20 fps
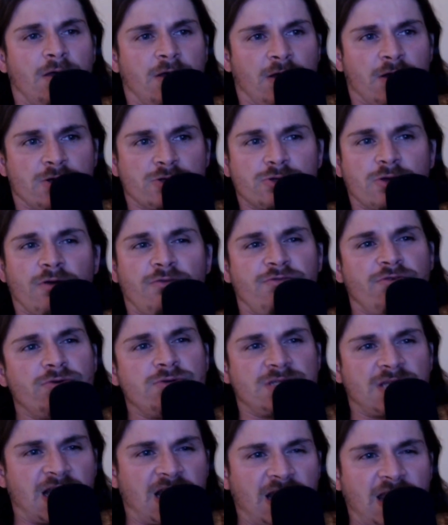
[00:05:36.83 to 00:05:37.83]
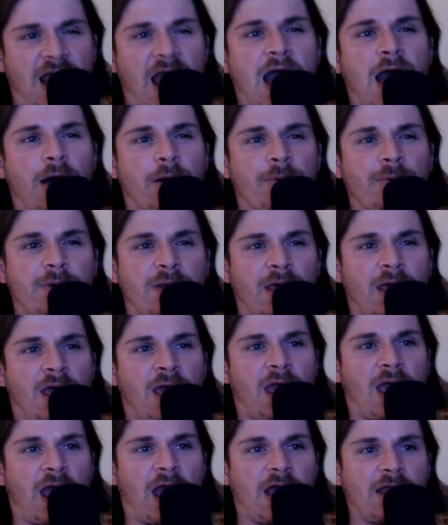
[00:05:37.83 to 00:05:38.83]
So if you sit down
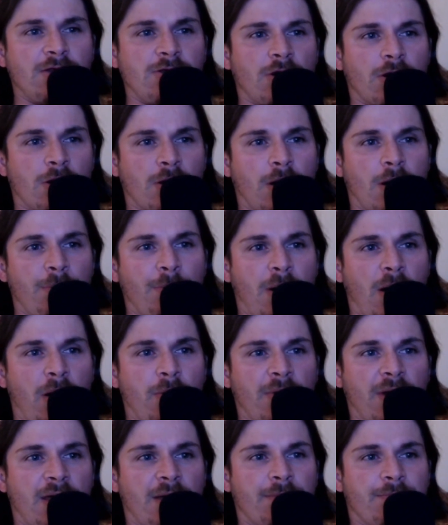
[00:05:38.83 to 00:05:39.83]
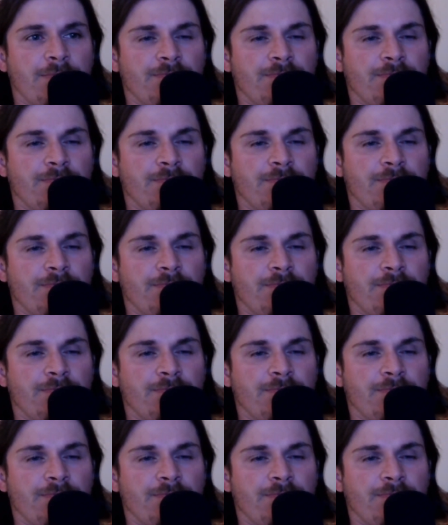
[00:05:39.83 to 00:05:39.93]
and your opponent